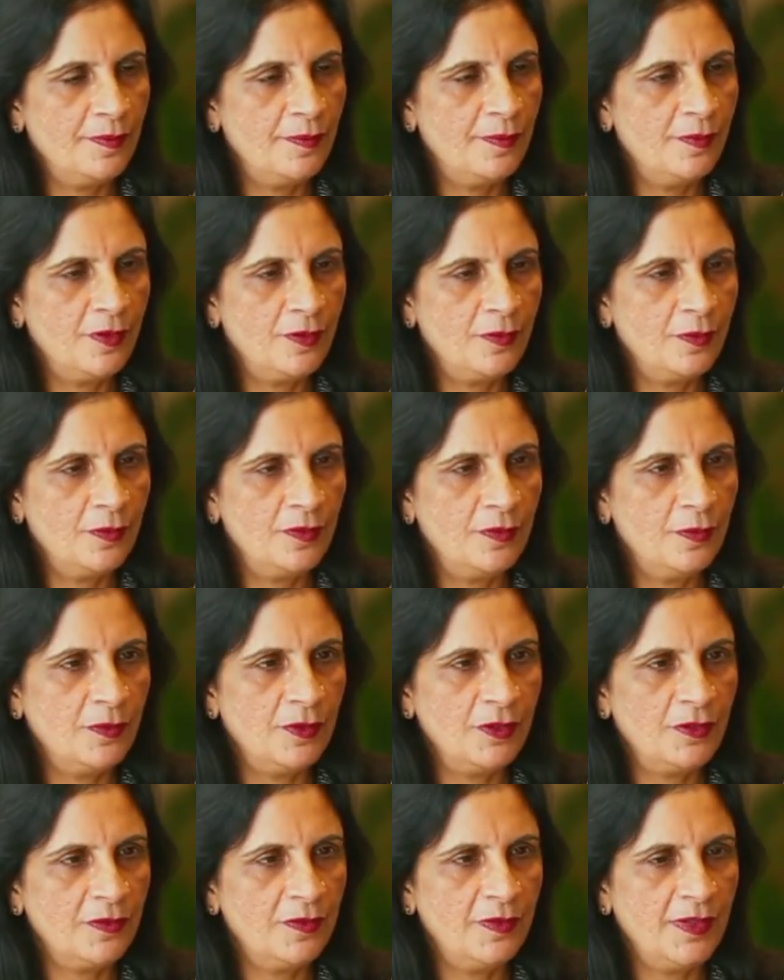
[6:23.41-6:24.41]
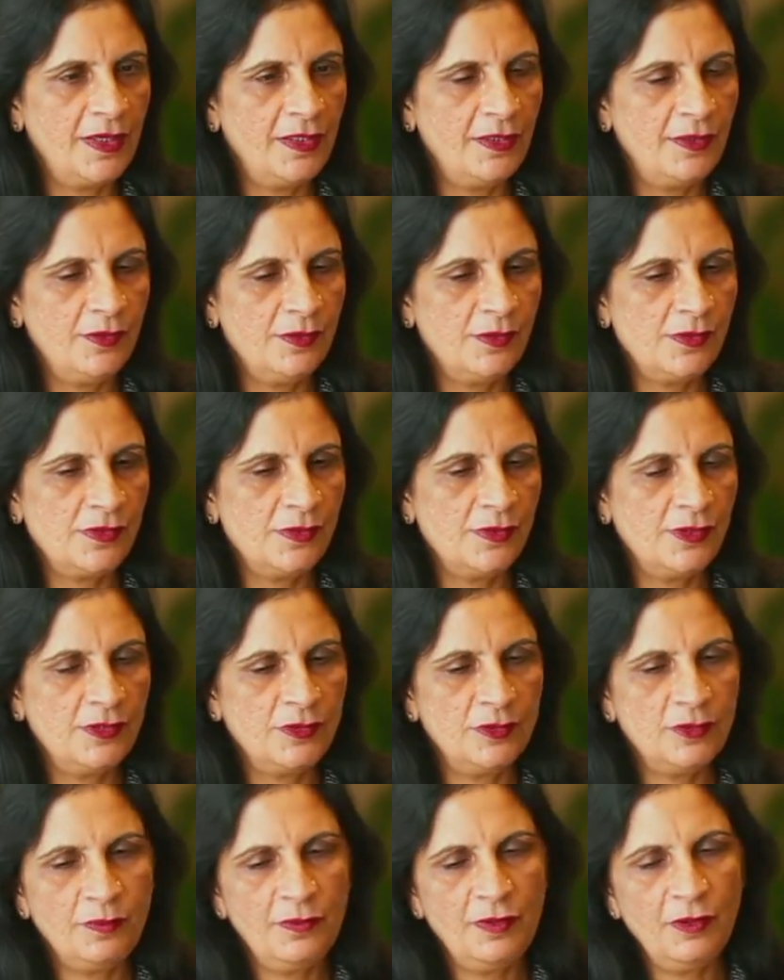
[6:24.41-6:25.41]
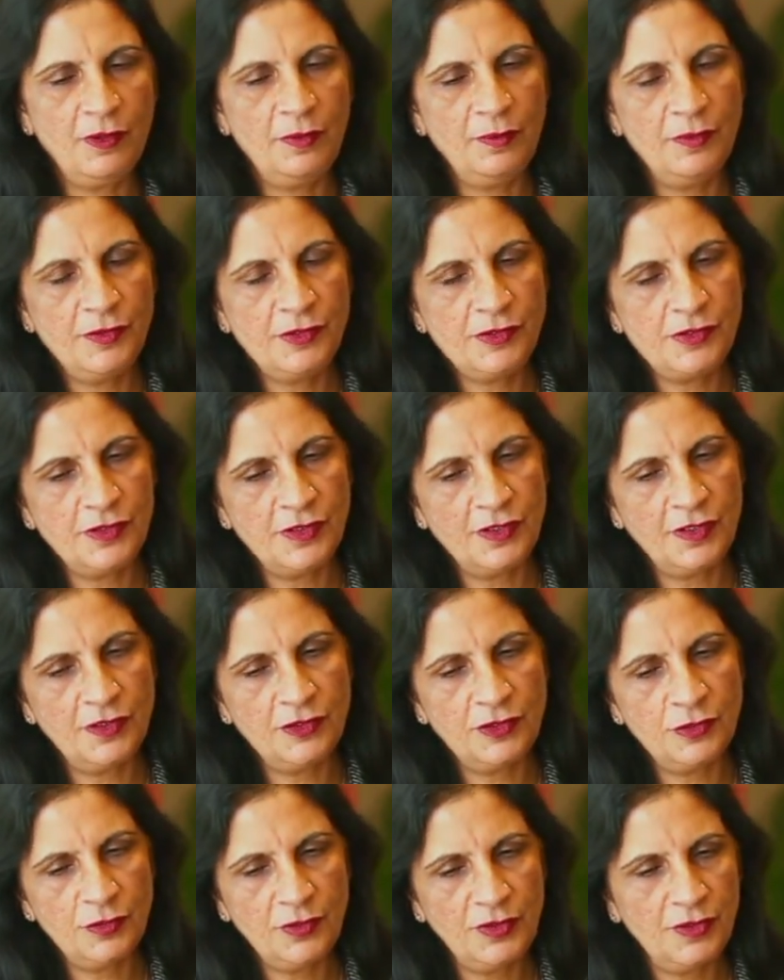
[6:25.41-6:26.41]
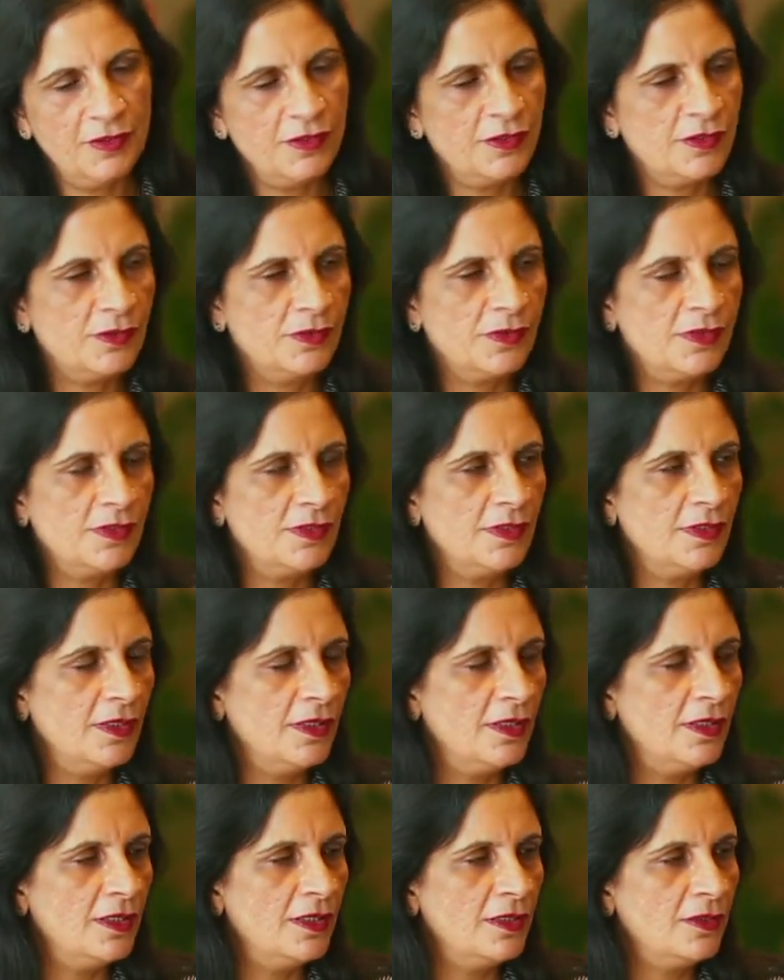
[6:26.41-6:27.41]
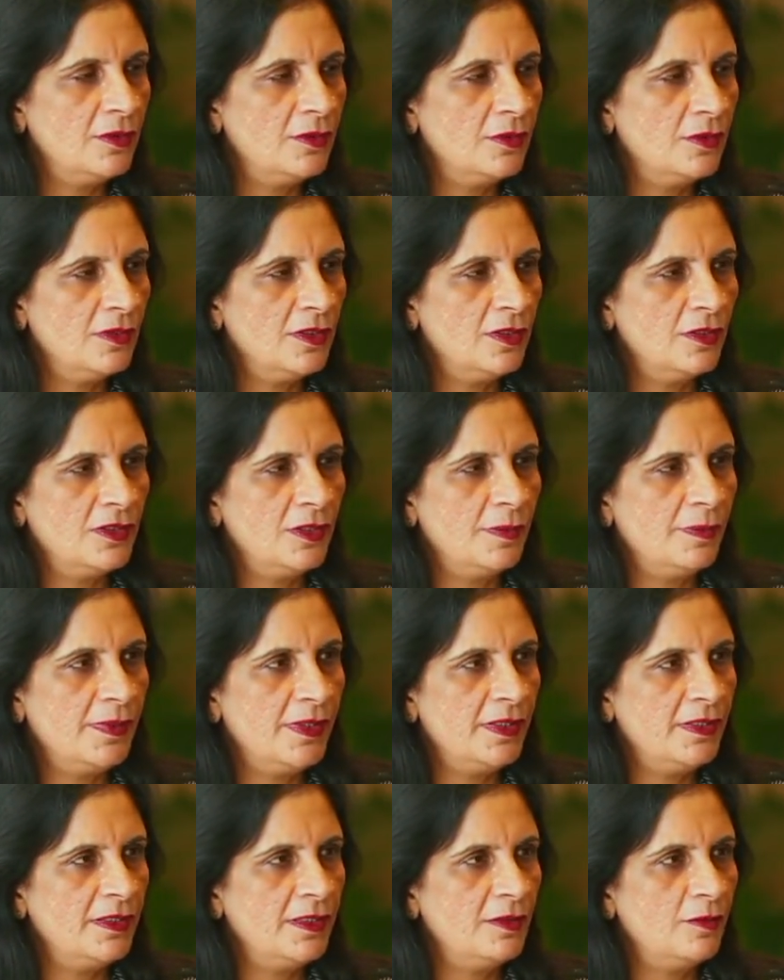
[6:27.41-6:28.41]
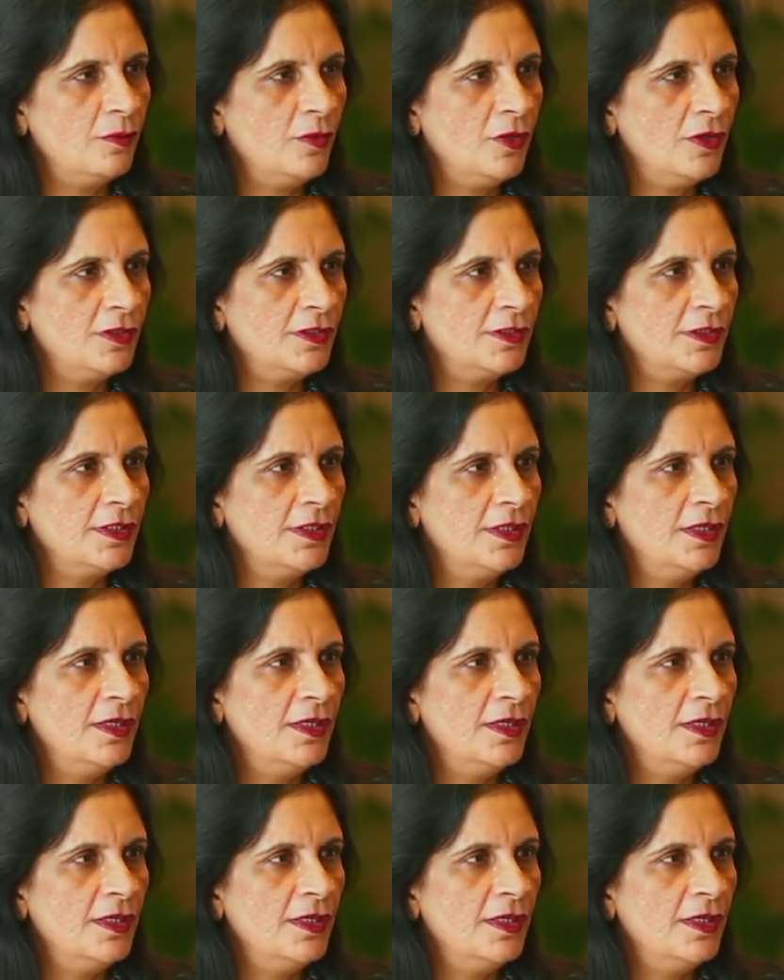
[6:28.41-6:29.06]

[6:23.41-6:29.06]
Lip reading: What could I do? So it took me almost 2 years to contemplate that what